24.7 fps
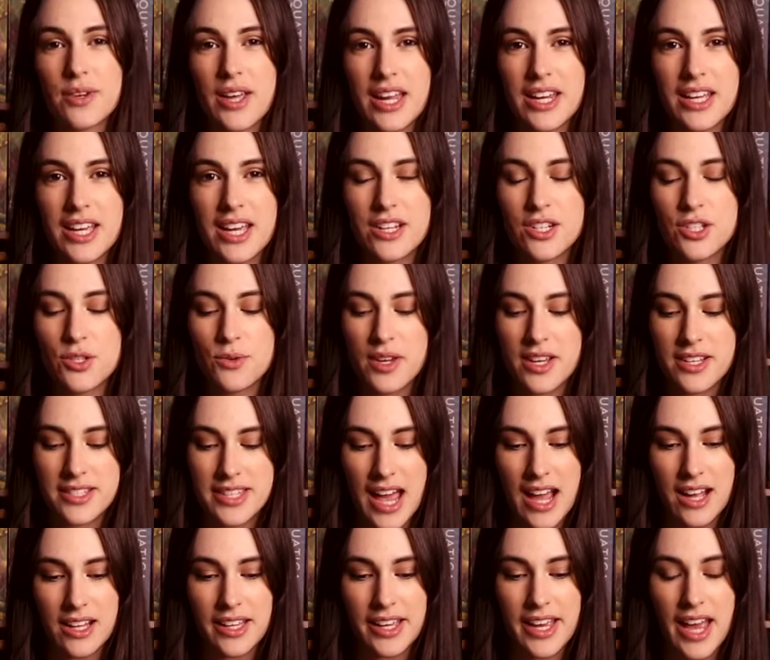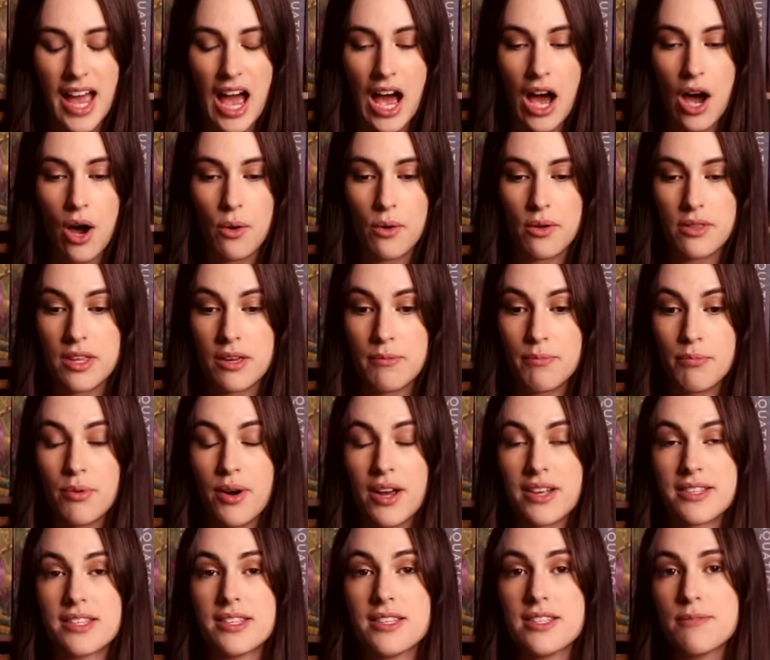getting into exactly how the
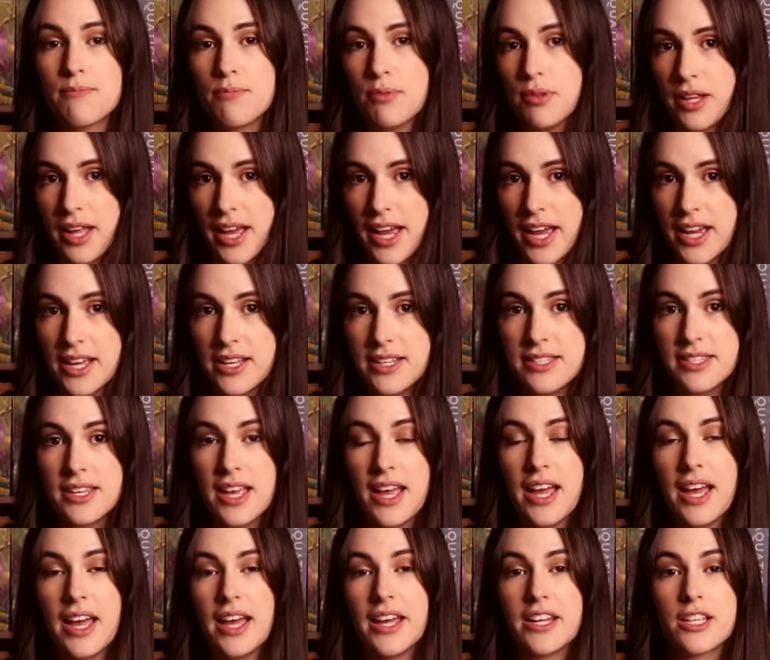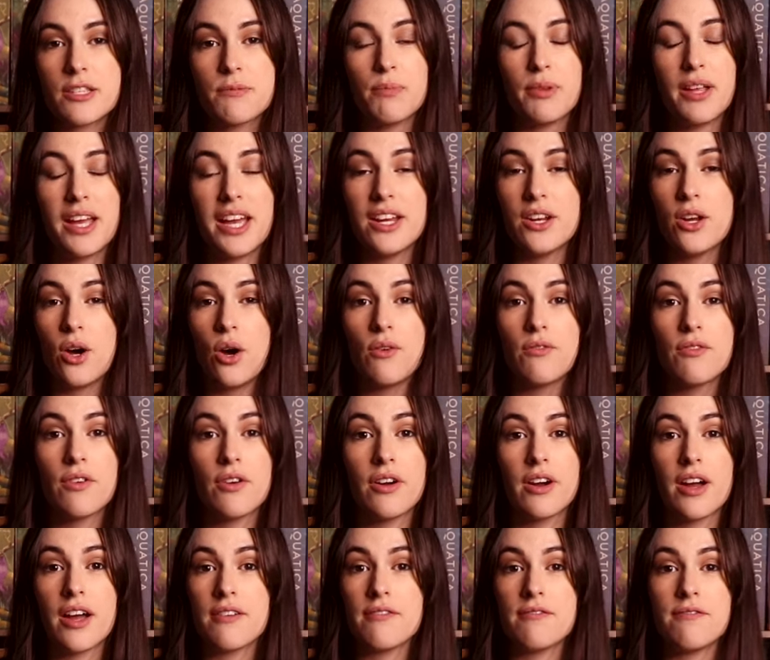presence plays, it is played
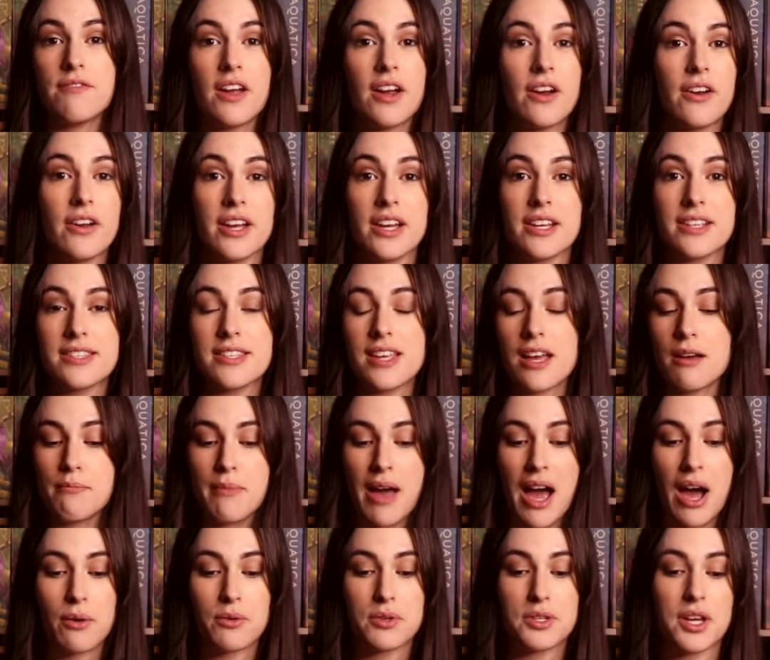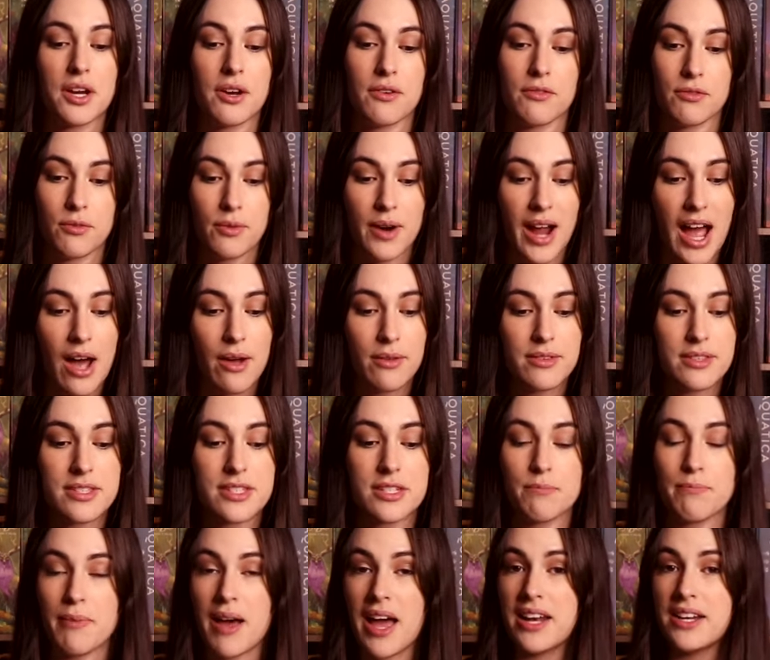over a various amount of rounds
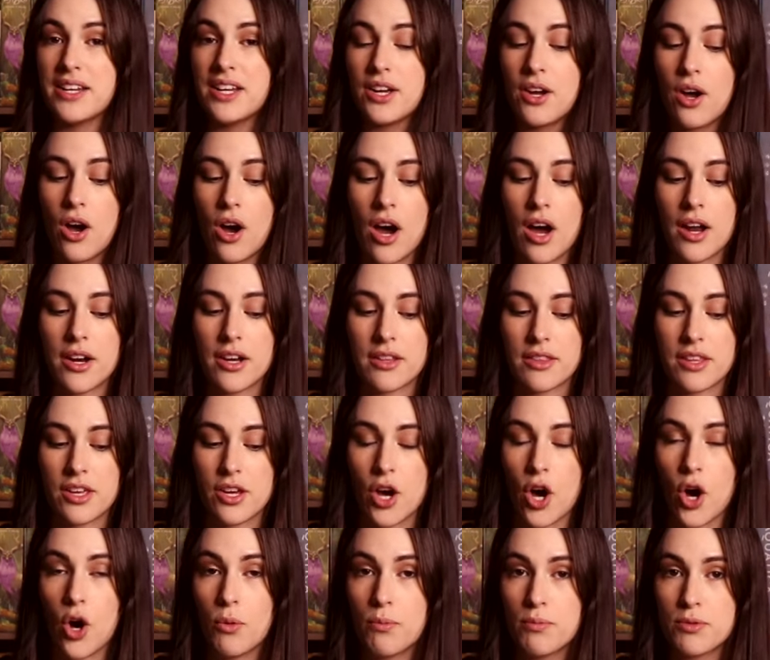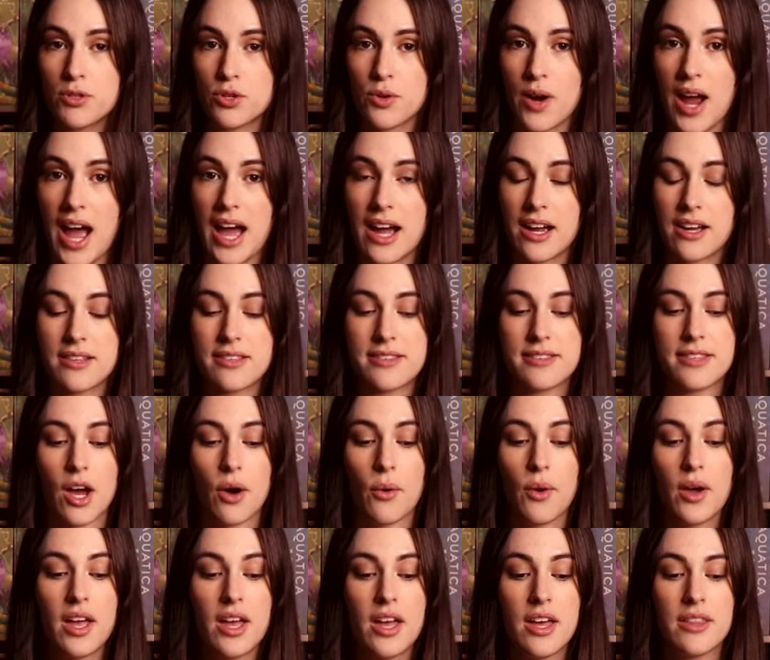depending on the hope track. So
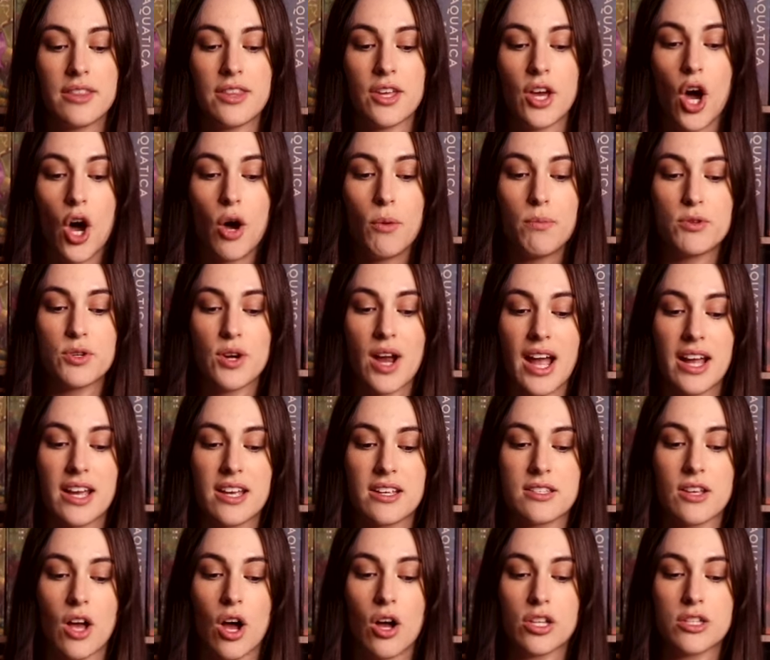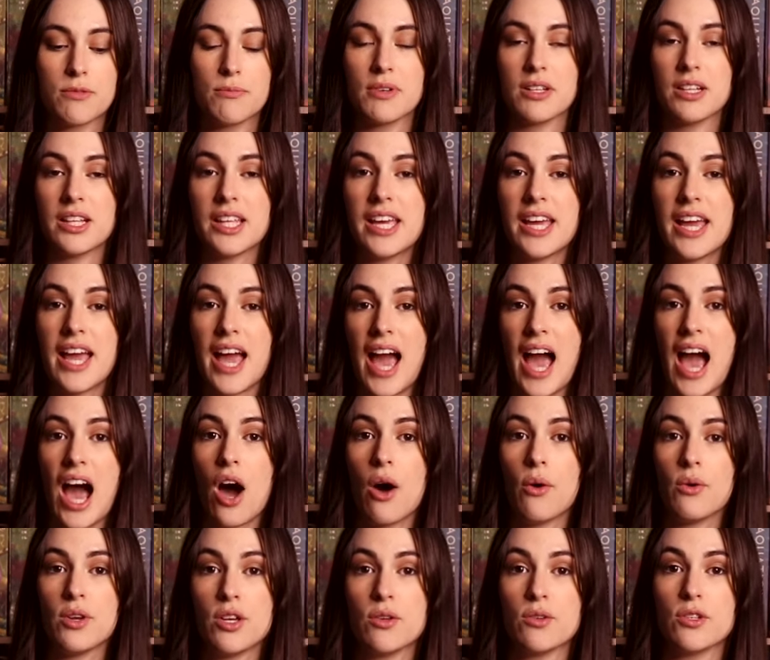the hope track is ultimately
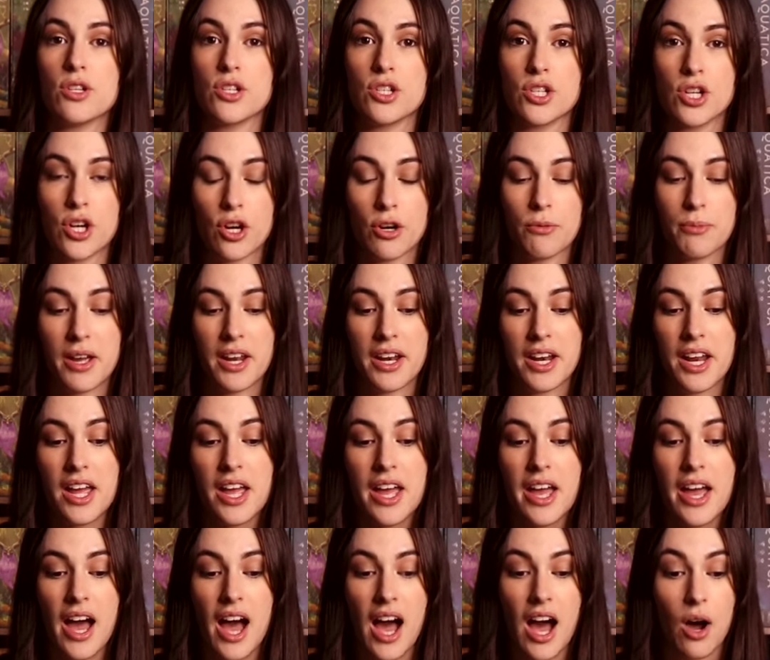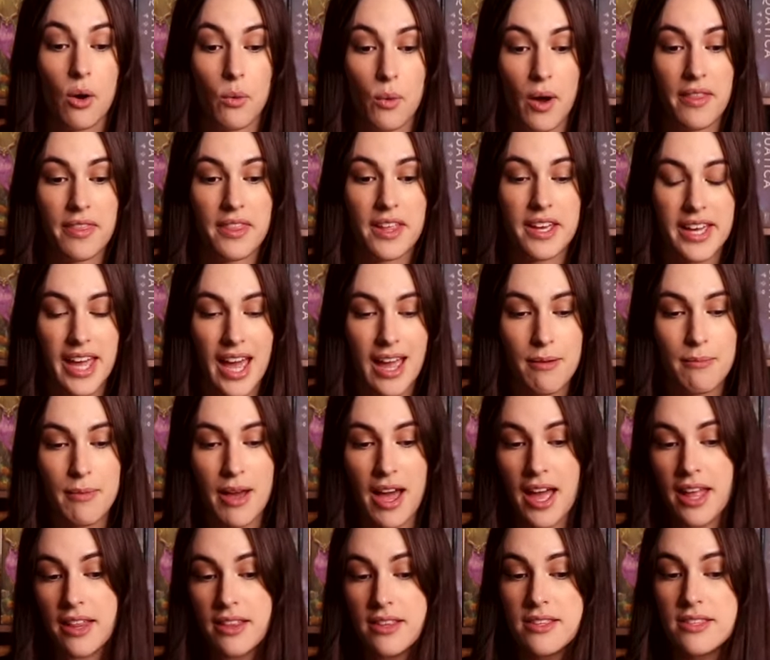how you determine when the game
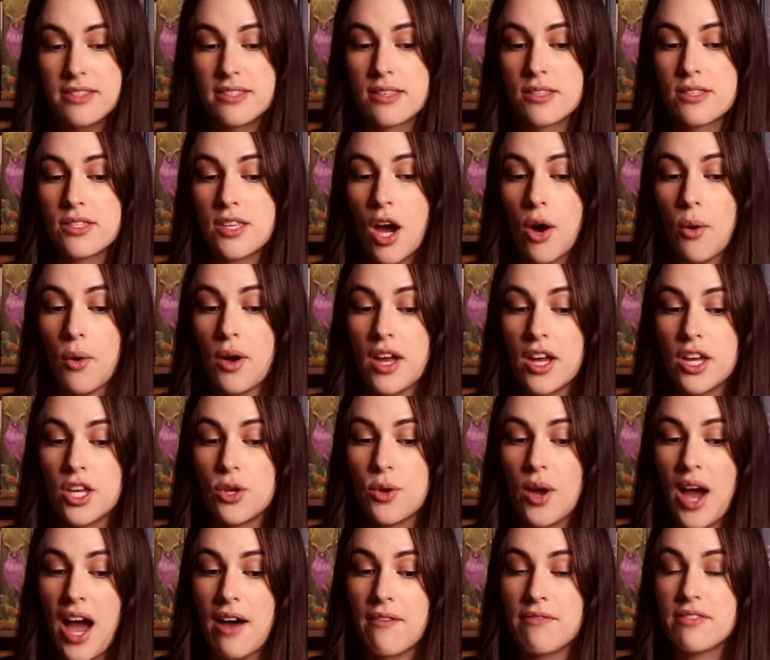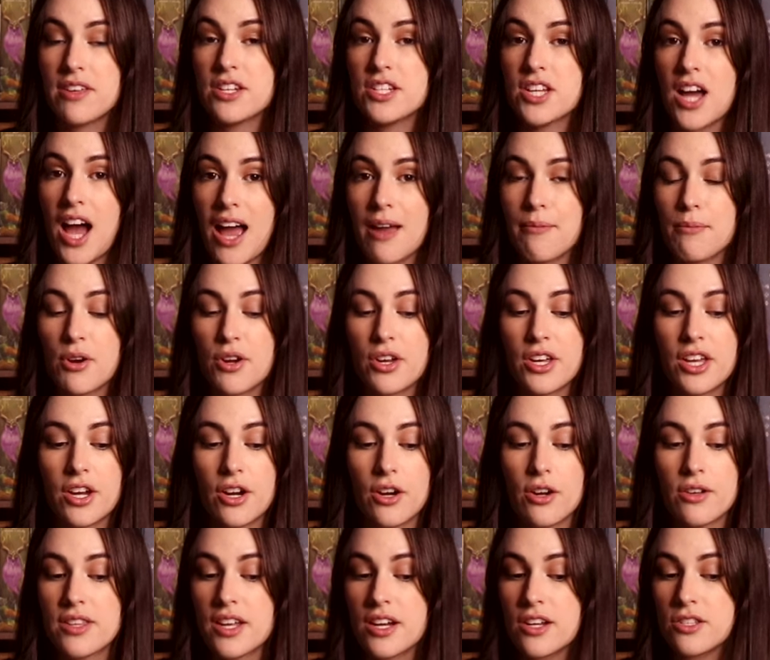ends. So you have the timer
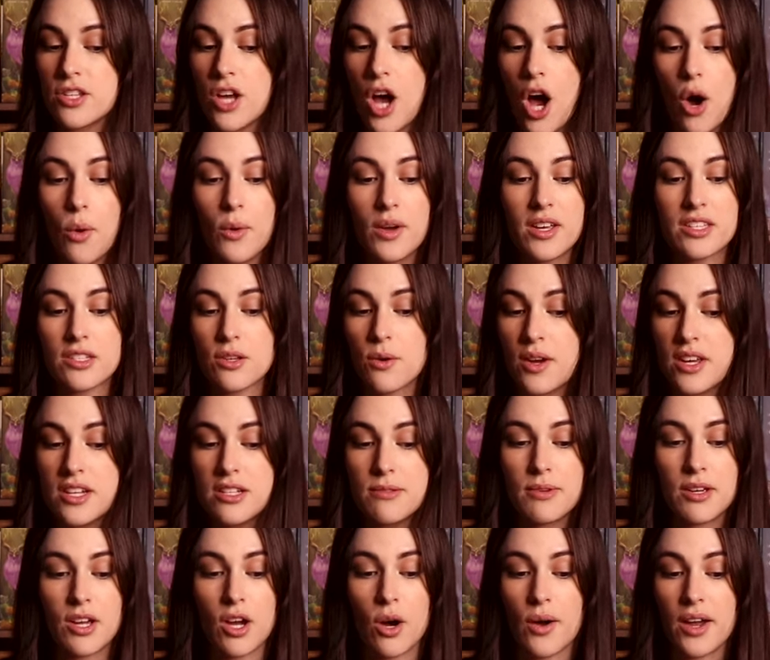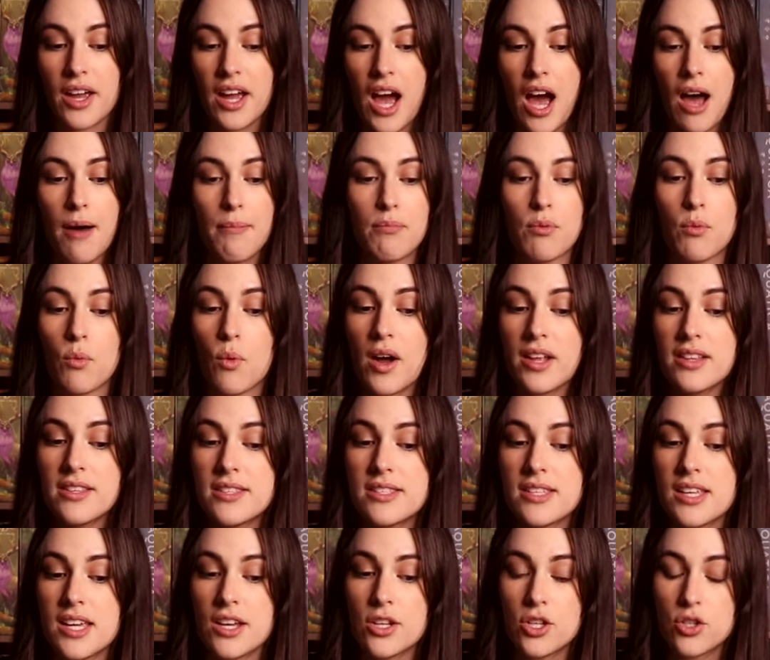here that is always going to be going up
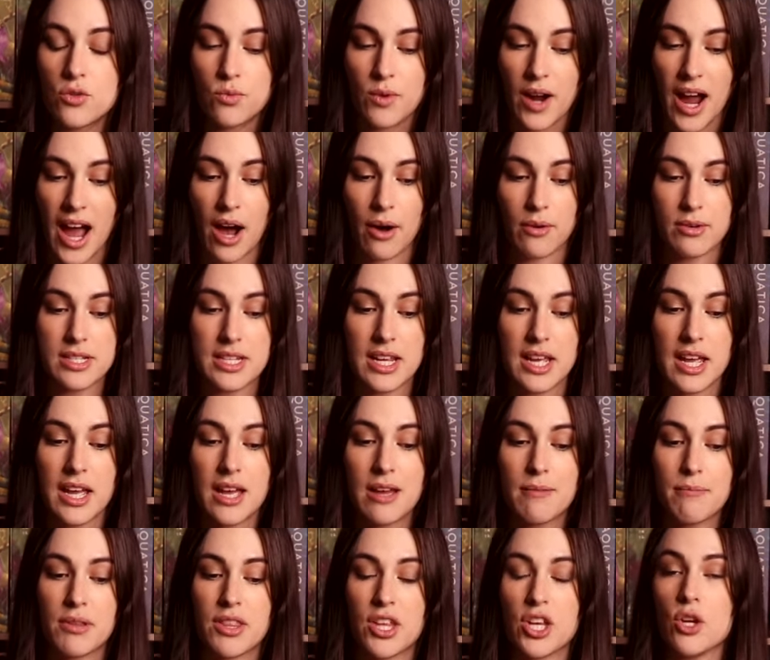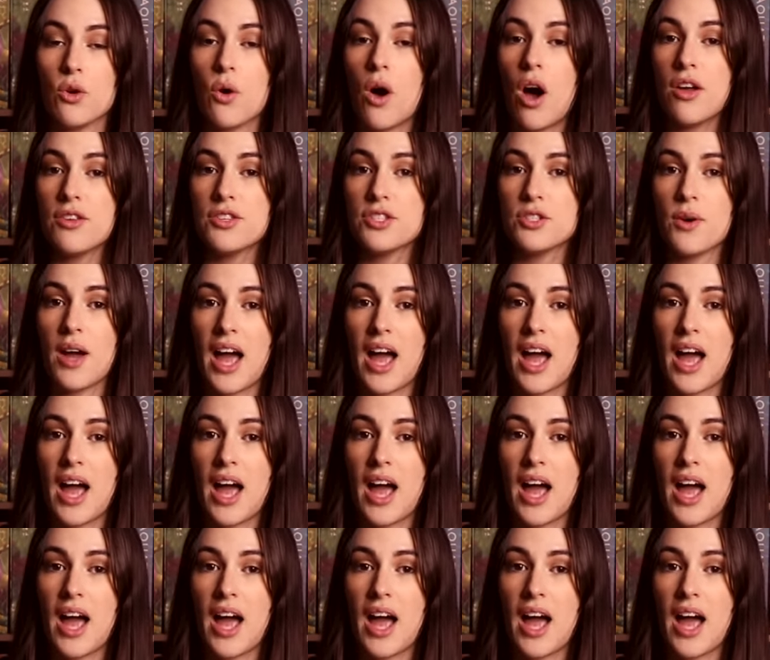once each round, but then you also